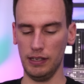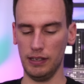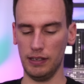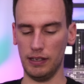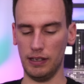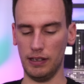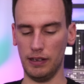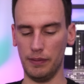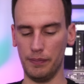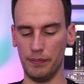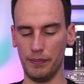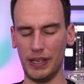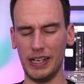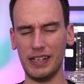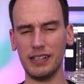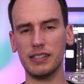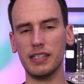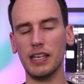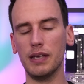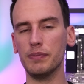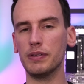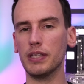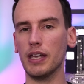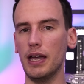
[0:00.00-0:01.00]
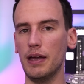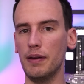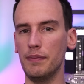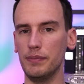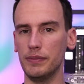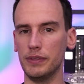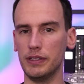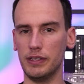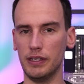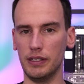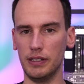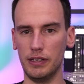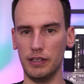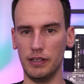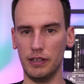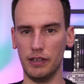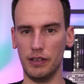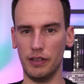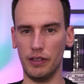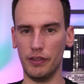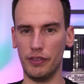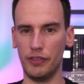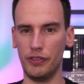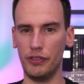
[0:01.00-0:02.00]
At the same time,
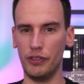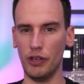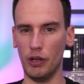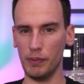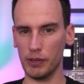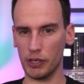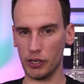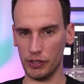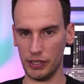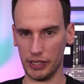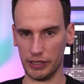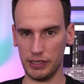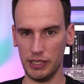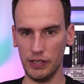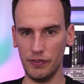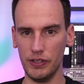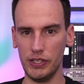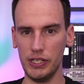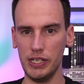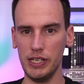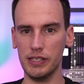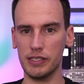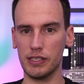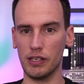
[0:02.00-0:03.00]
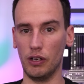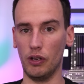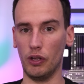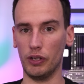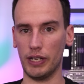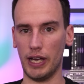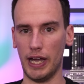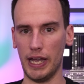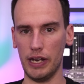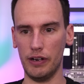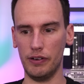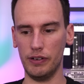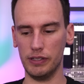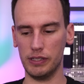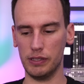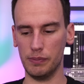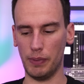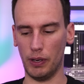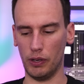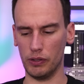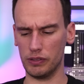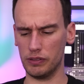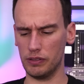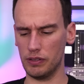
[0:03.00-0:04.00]
the thermal conductivity is a lot higher. It's
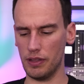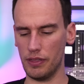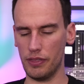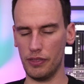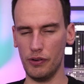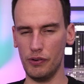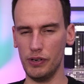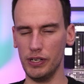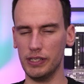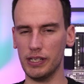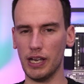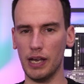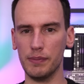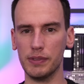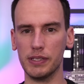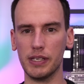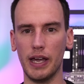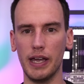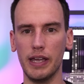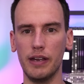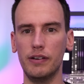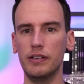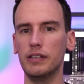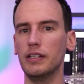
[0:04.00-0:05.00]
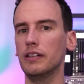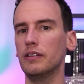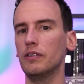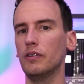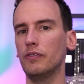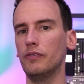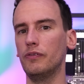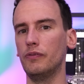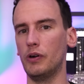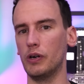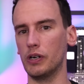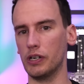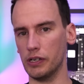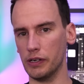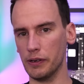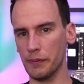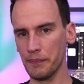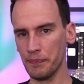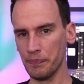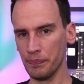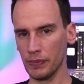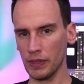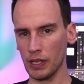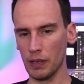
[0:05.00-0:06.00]
about 30 times higher than of water.
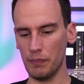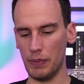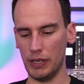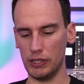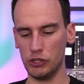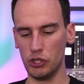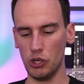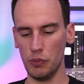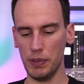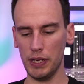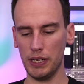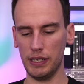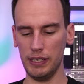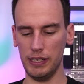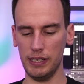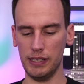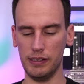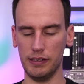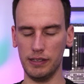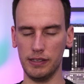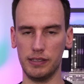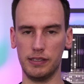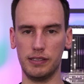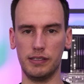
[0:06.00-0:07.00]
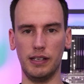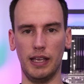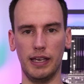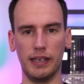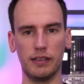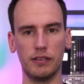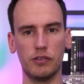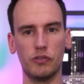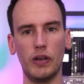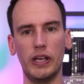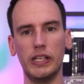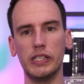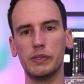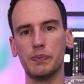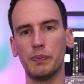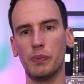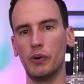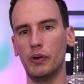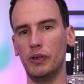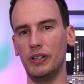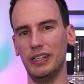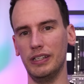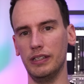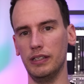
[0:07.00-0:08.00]
But typically in this like
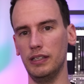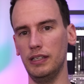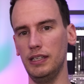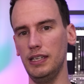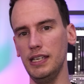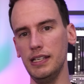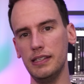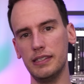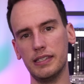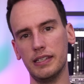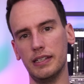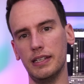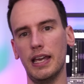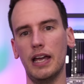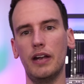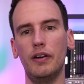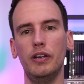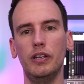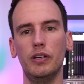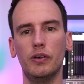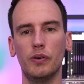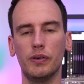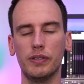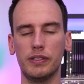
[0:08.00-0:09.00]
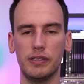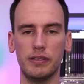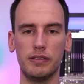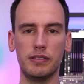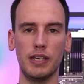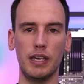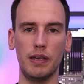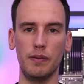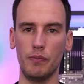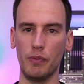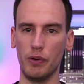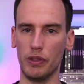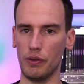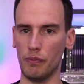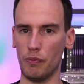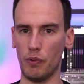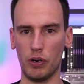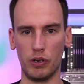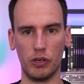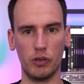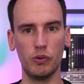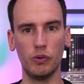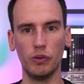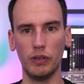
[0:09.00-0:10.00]
transporting heat scenario, it's the same with the
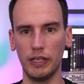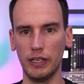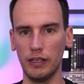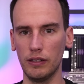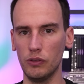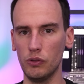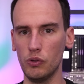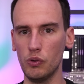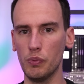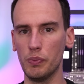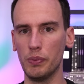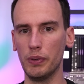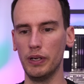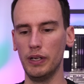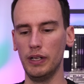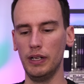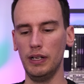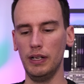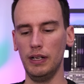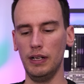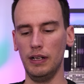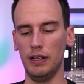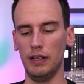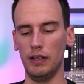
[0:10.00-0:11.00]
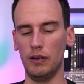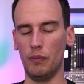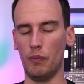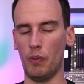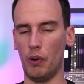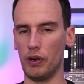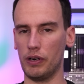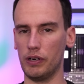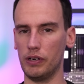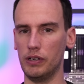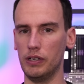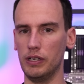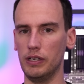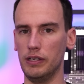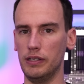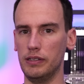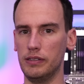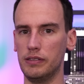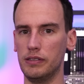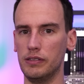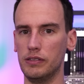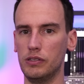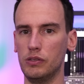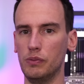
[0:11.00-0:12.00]
water cooling loop. Water is
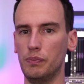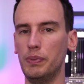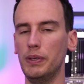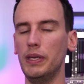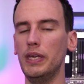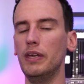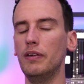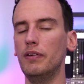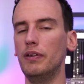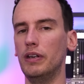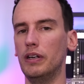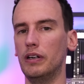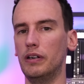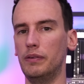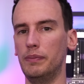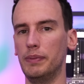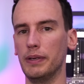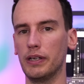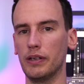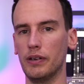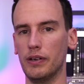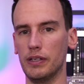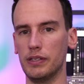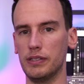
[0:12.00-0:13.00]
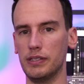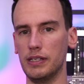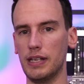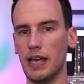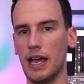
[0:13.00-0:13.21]
superior because it